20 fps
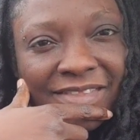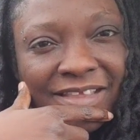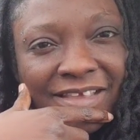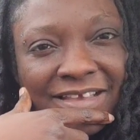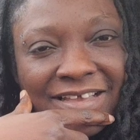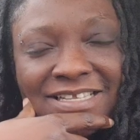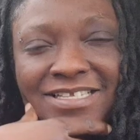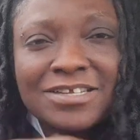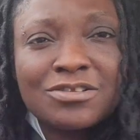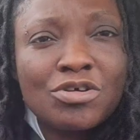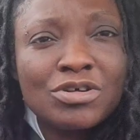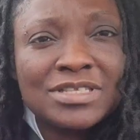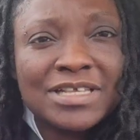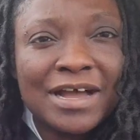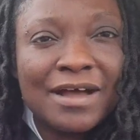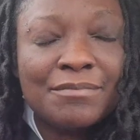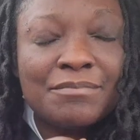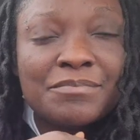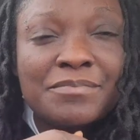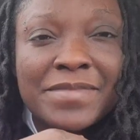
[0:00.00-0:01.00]
Is it not
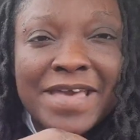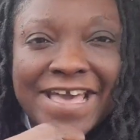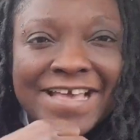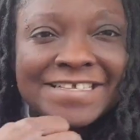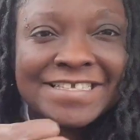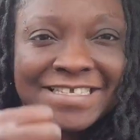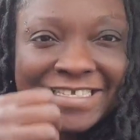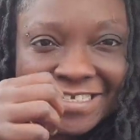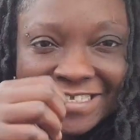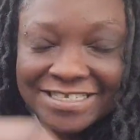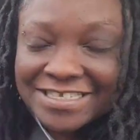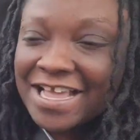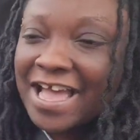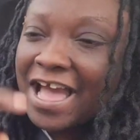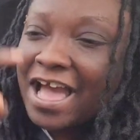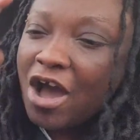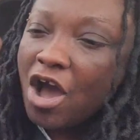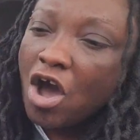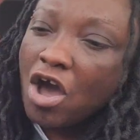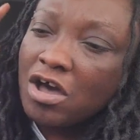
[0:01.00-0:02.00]
amazing? Say,
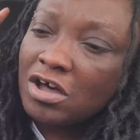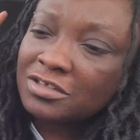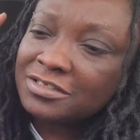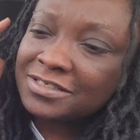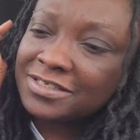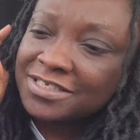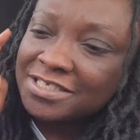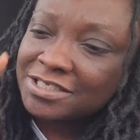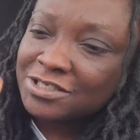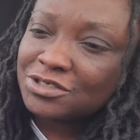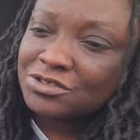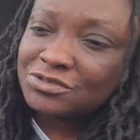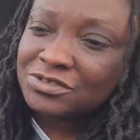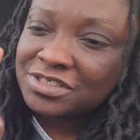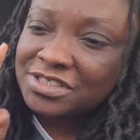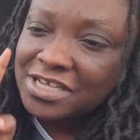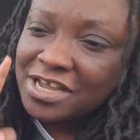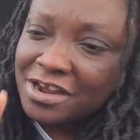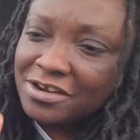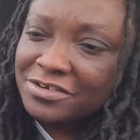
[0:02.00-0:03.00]
until
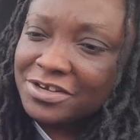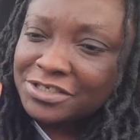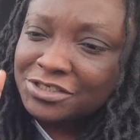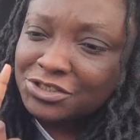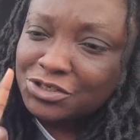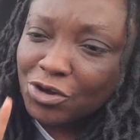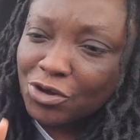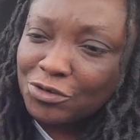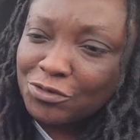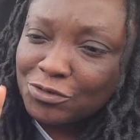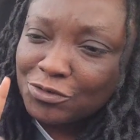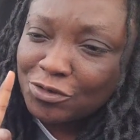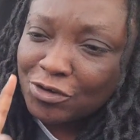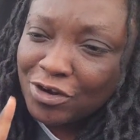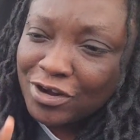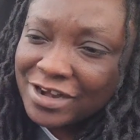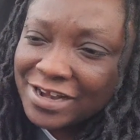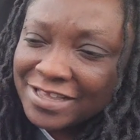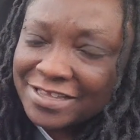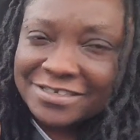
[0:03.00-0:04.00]
Jerry John
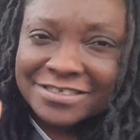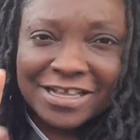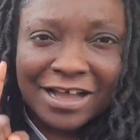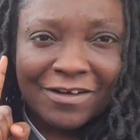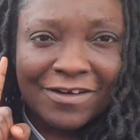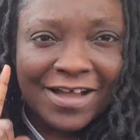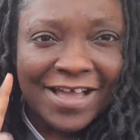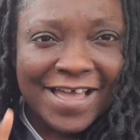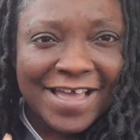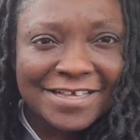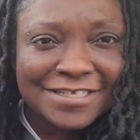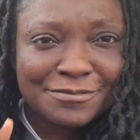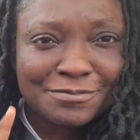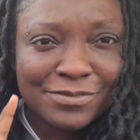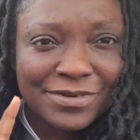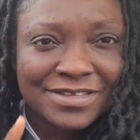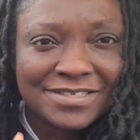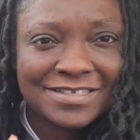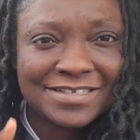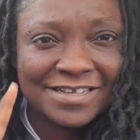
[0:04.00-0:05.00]
Rawlings, our
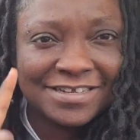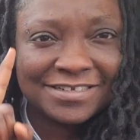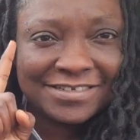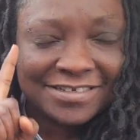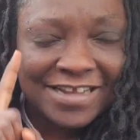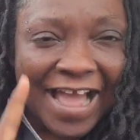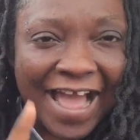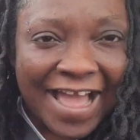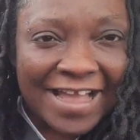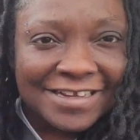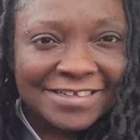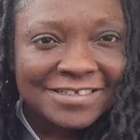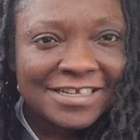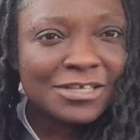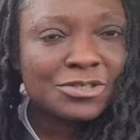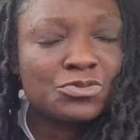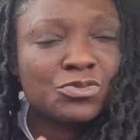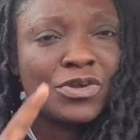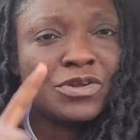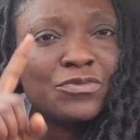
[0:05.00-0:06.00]
ex-president, died,
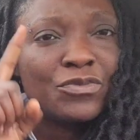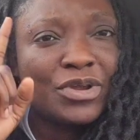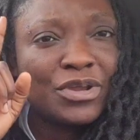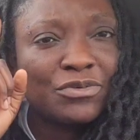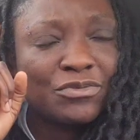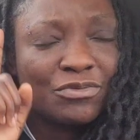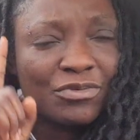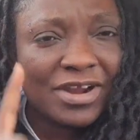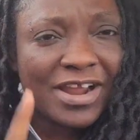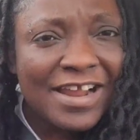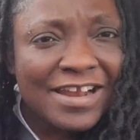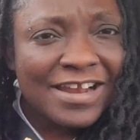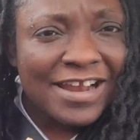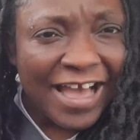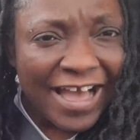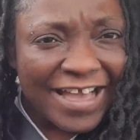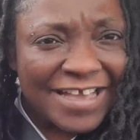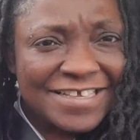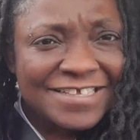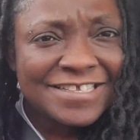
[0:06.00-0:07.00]
that's when we
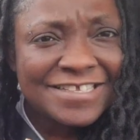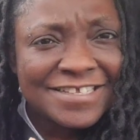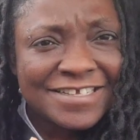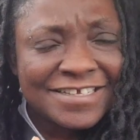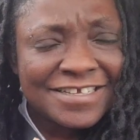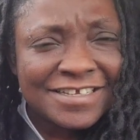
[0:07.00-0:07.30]
realized.